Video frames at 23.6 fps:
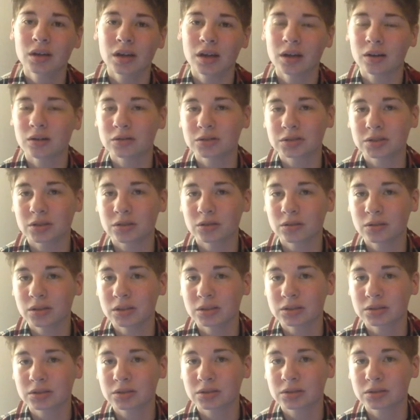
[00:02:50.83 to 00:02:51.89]
And also,
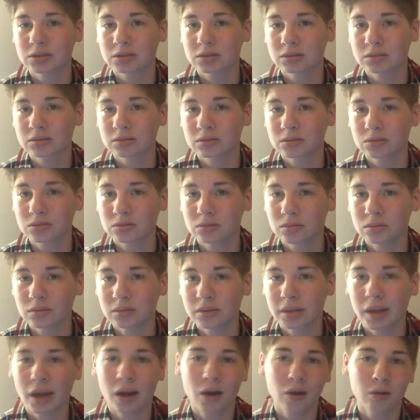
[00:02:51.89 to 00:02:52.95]
it's
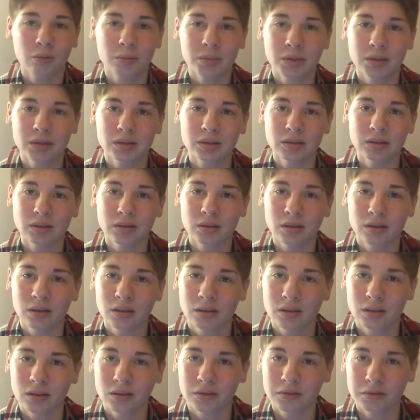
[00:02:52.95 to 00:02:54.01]
now been
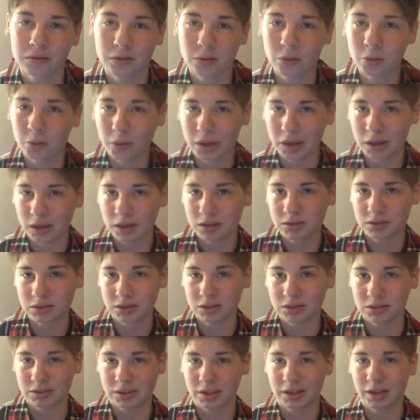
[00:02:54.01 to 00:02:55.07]
a full week
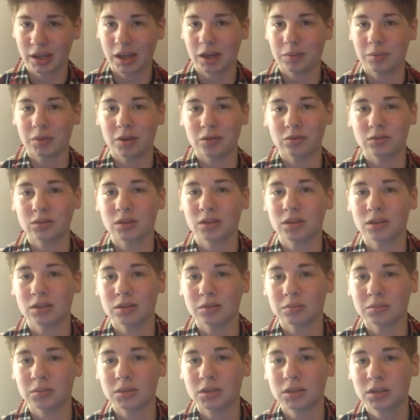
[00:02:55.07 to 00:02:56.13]
since I came out to
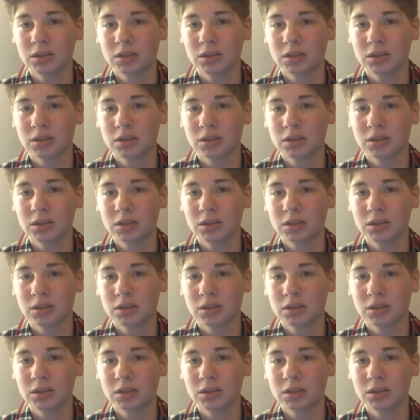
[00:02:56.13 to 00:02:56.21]
them.